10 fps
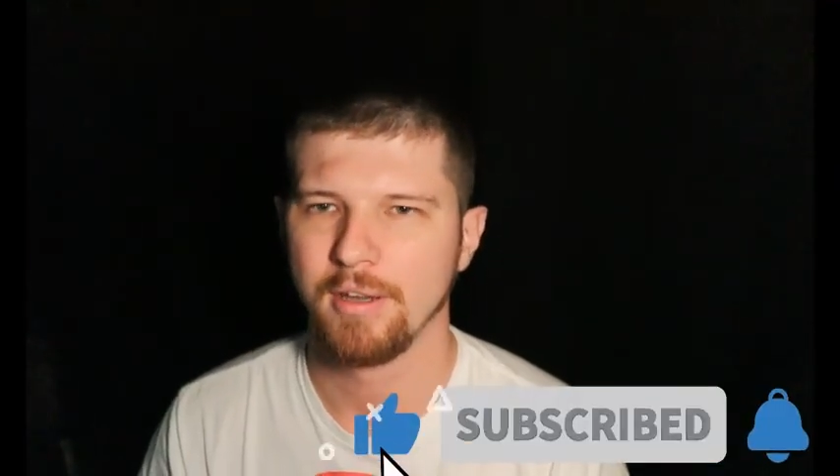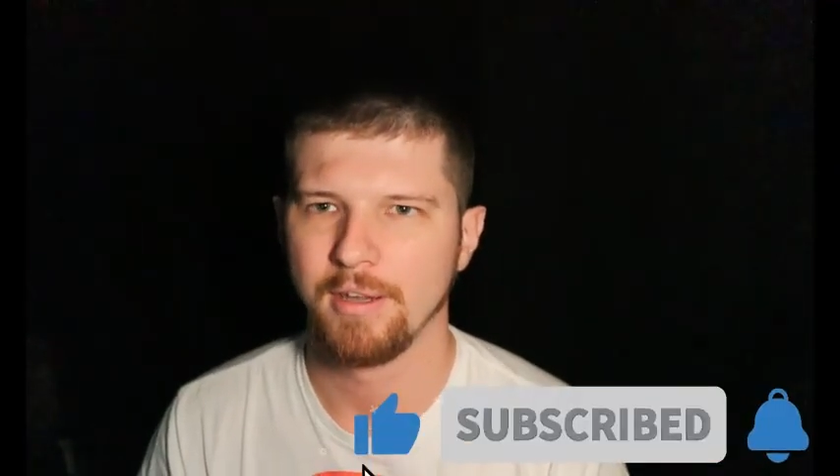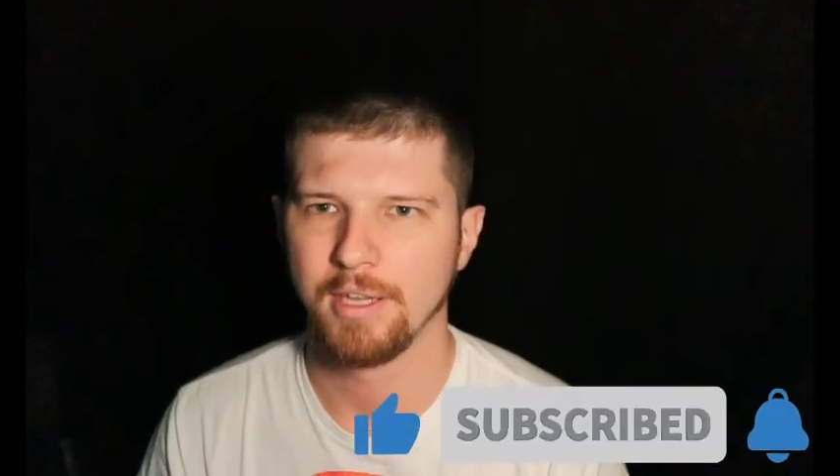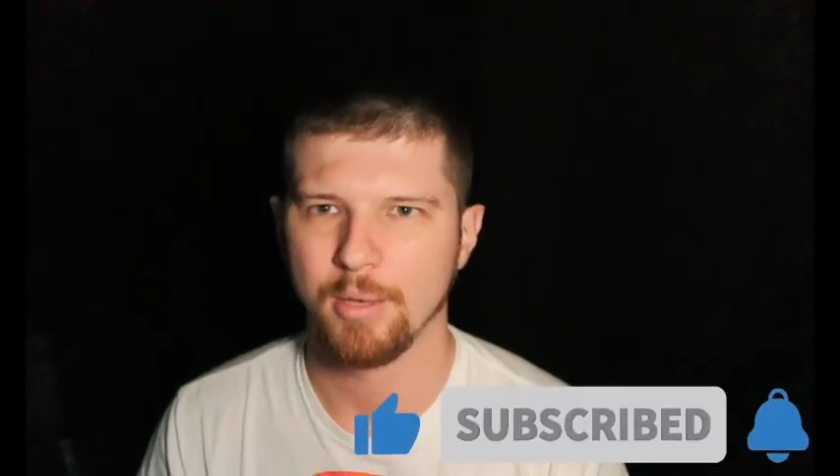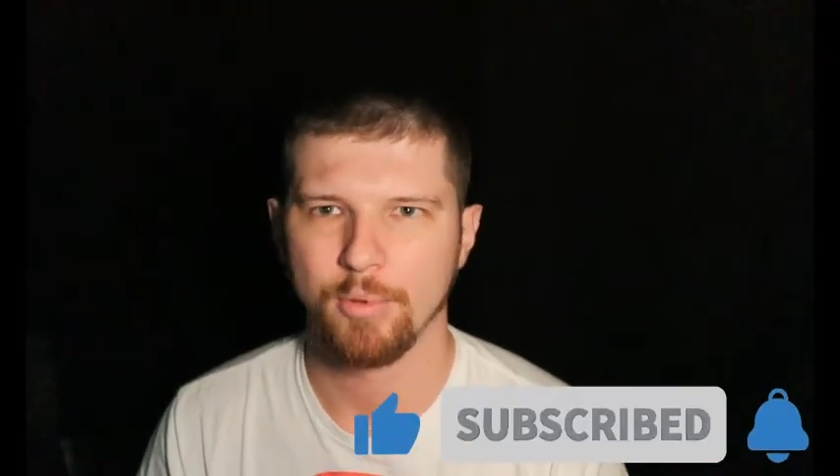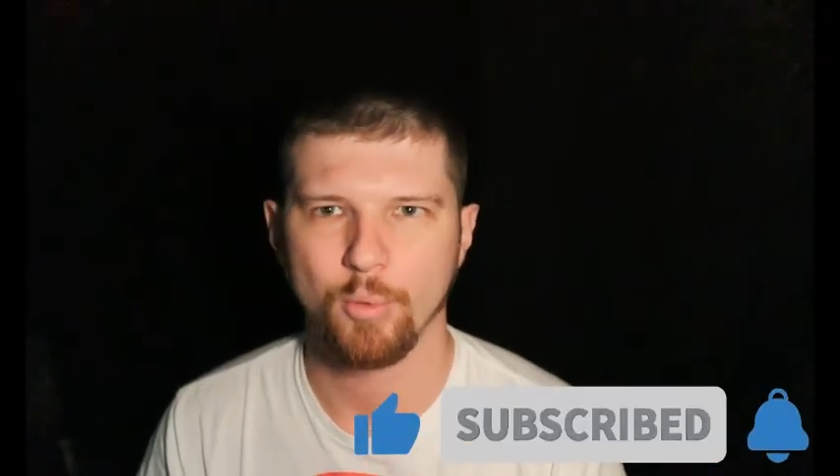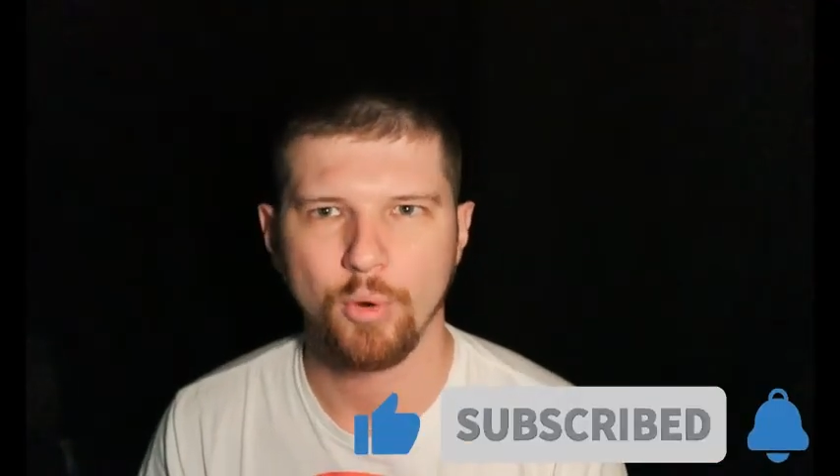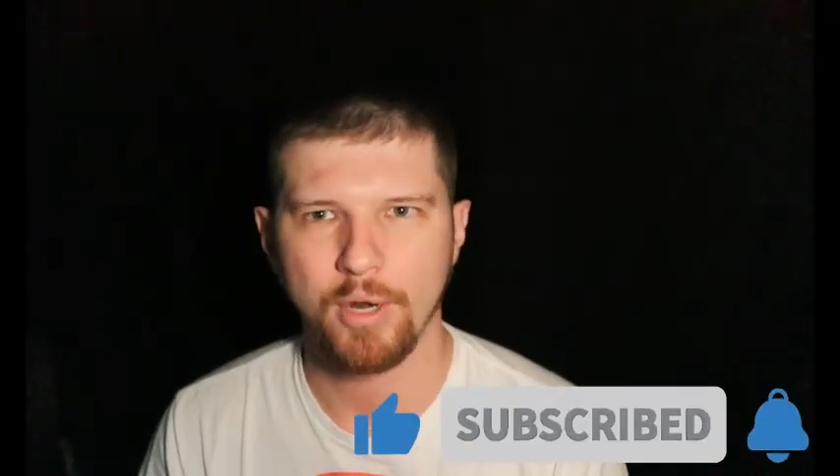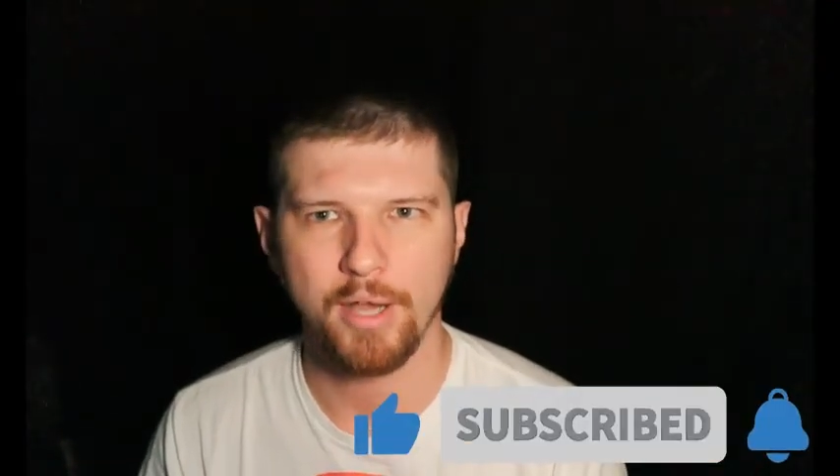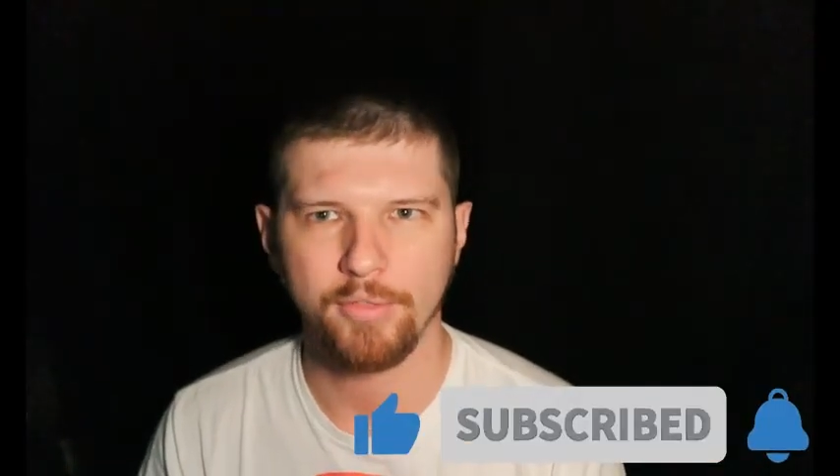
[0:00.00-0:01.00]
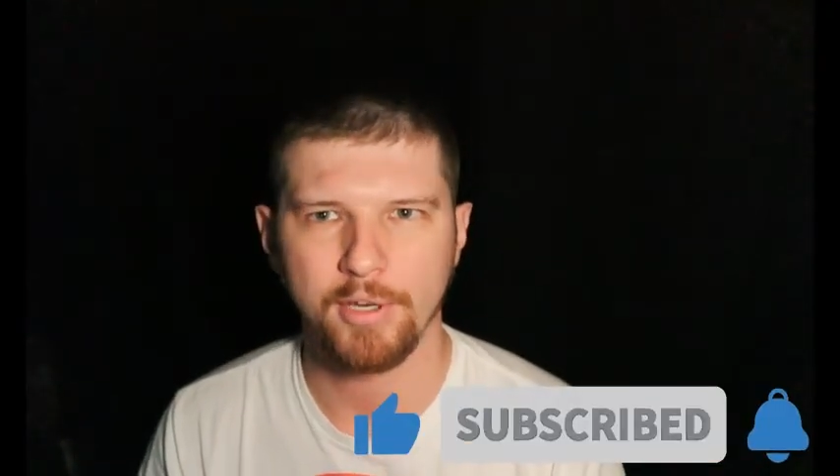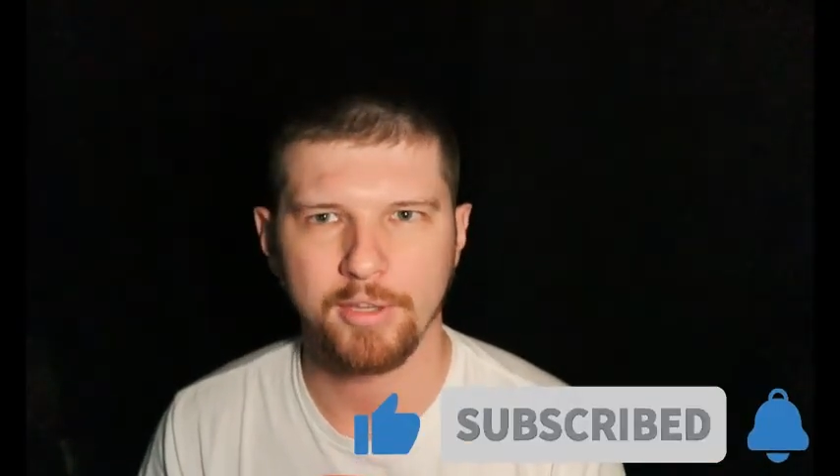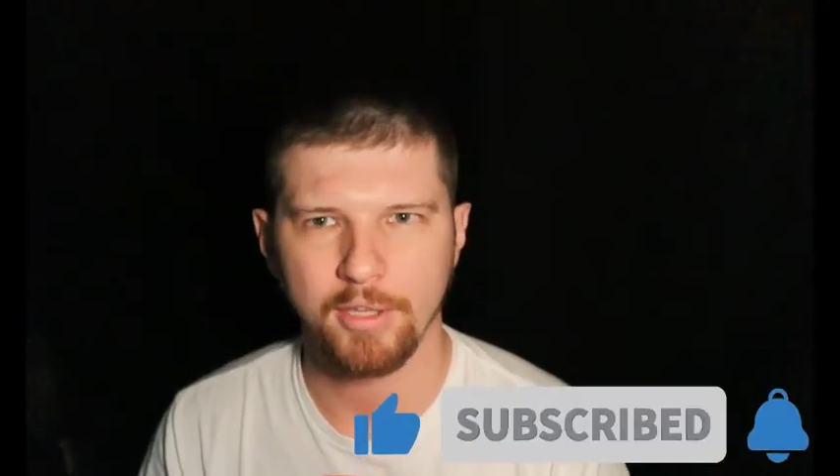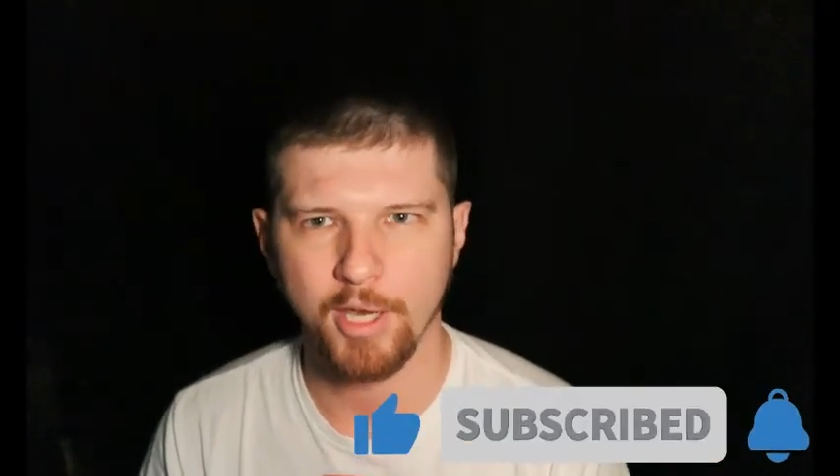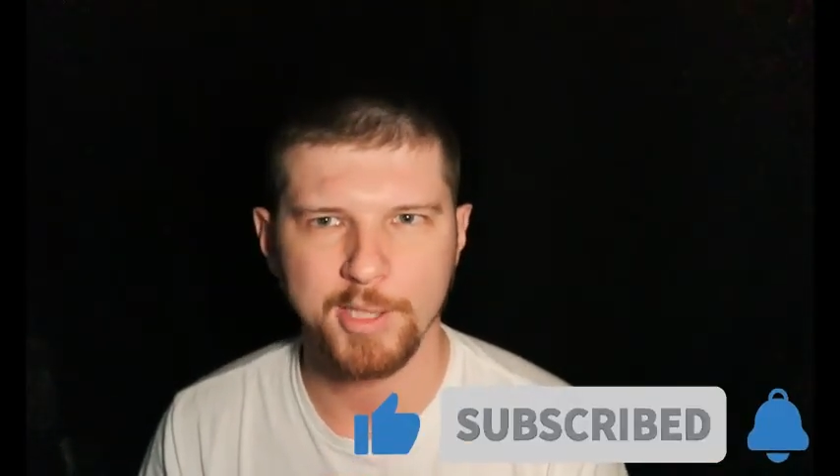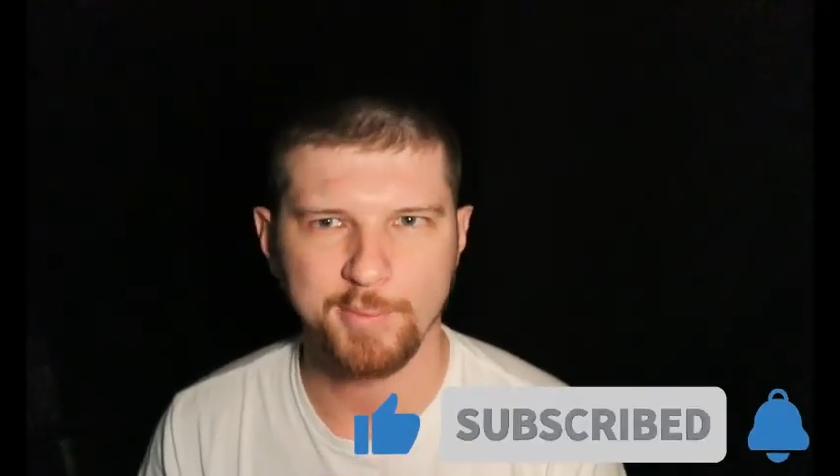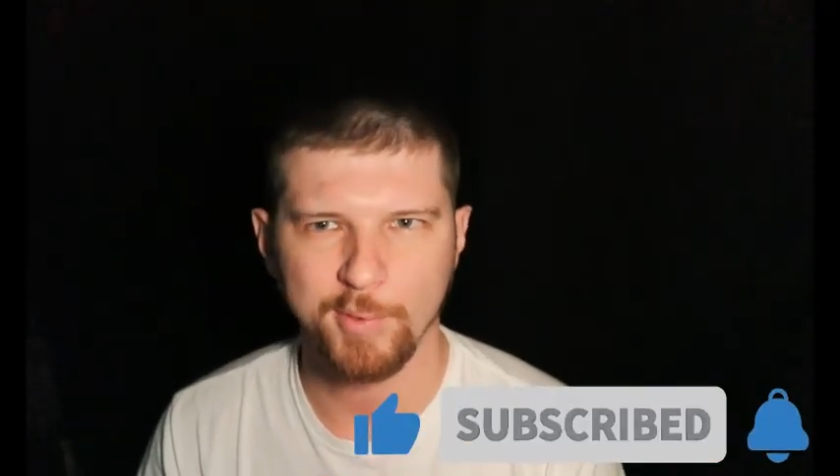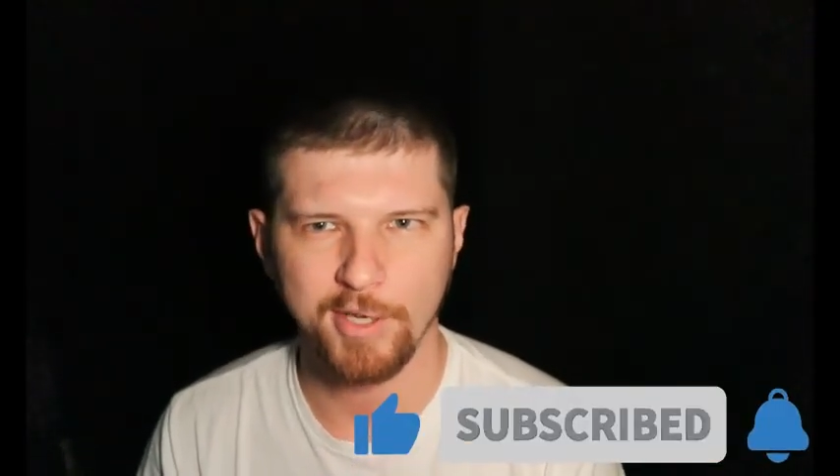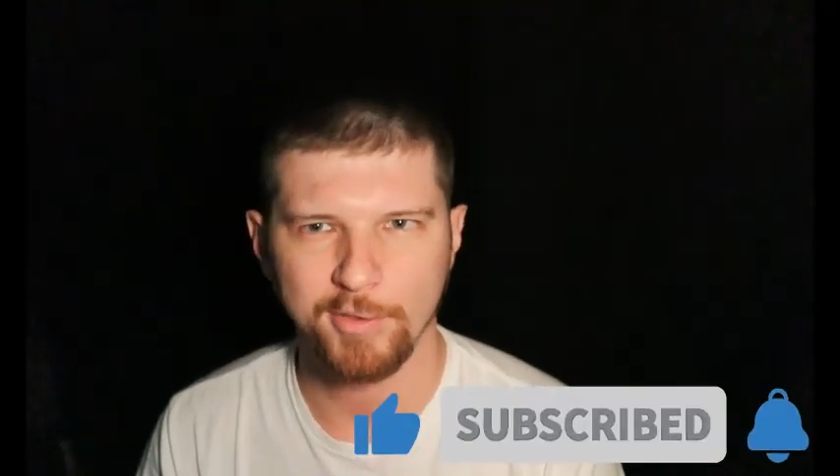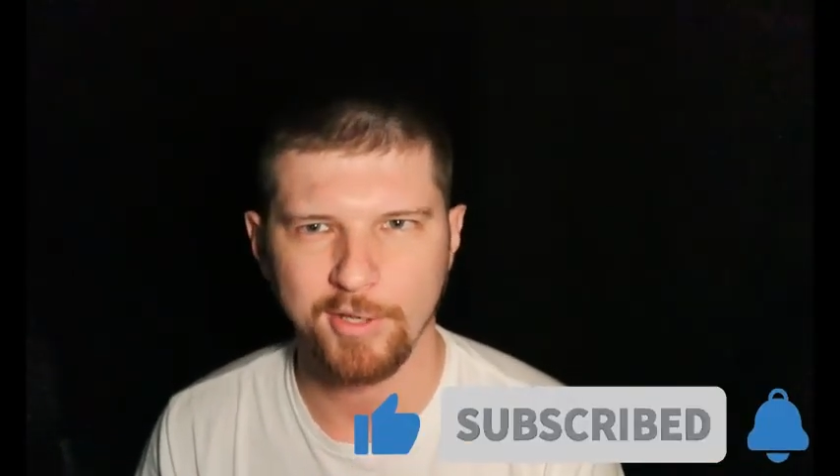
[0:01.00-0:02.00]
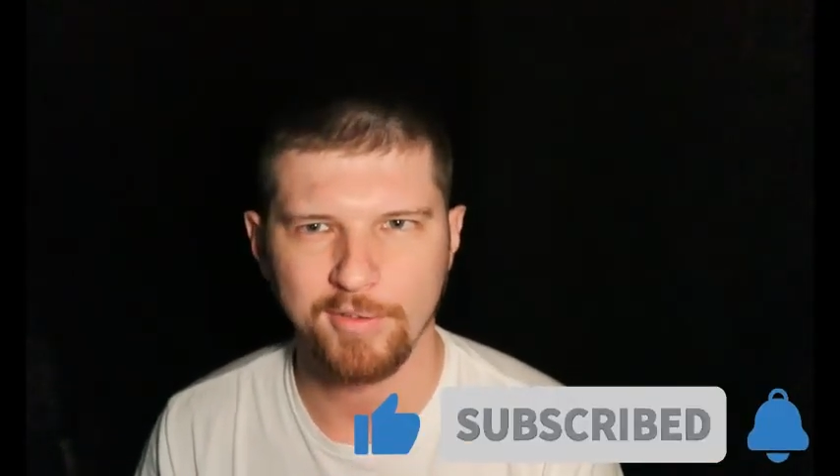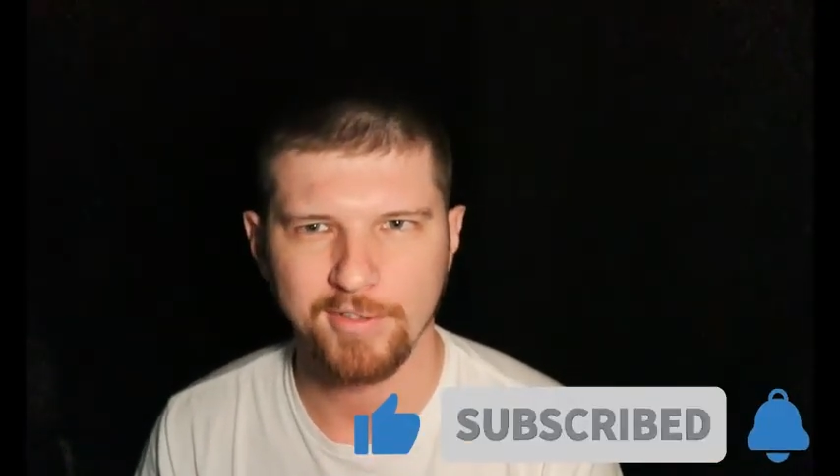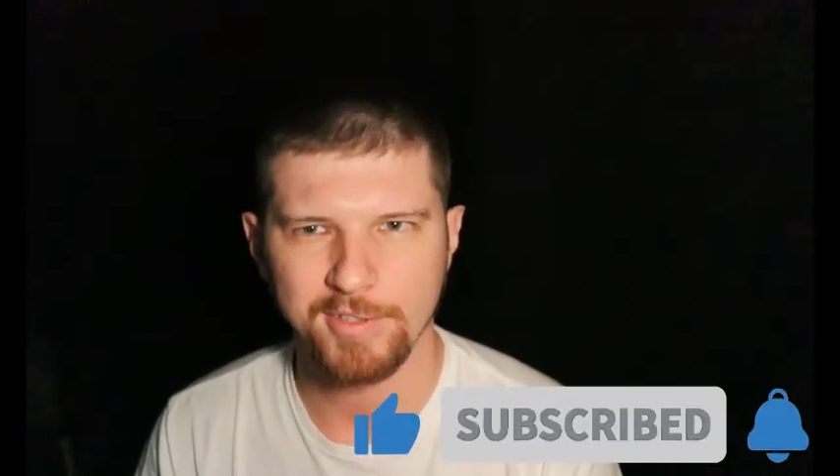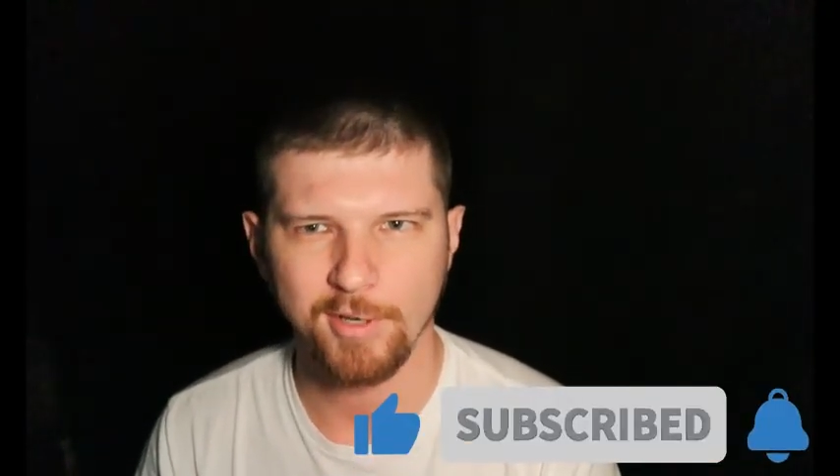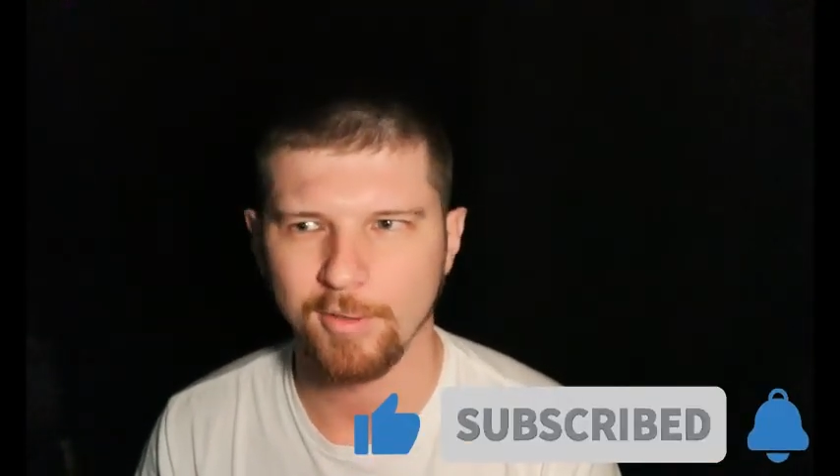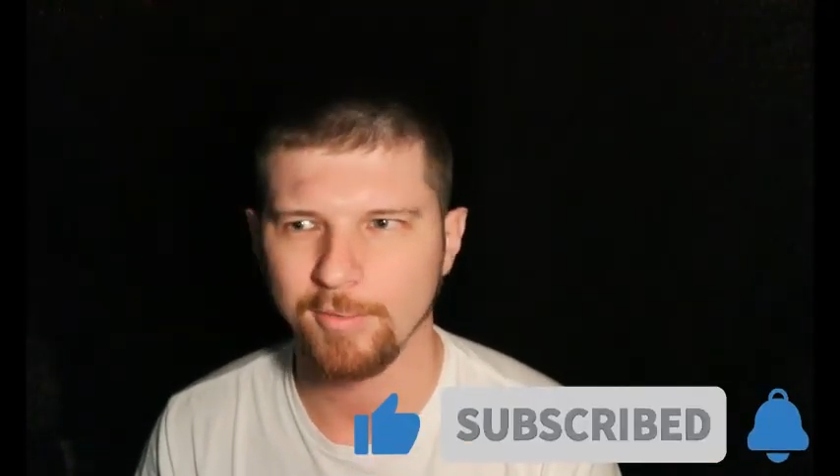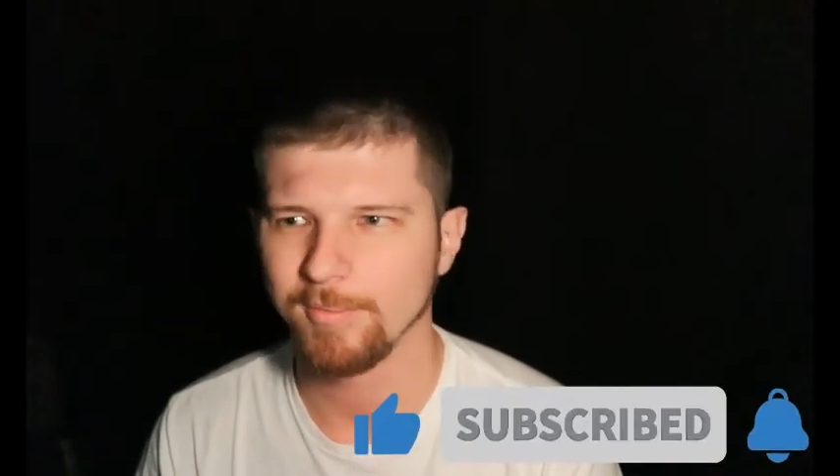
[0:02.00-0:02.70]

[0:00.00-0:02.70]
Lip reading: Get the word out there. Get the gospel out there. The salt.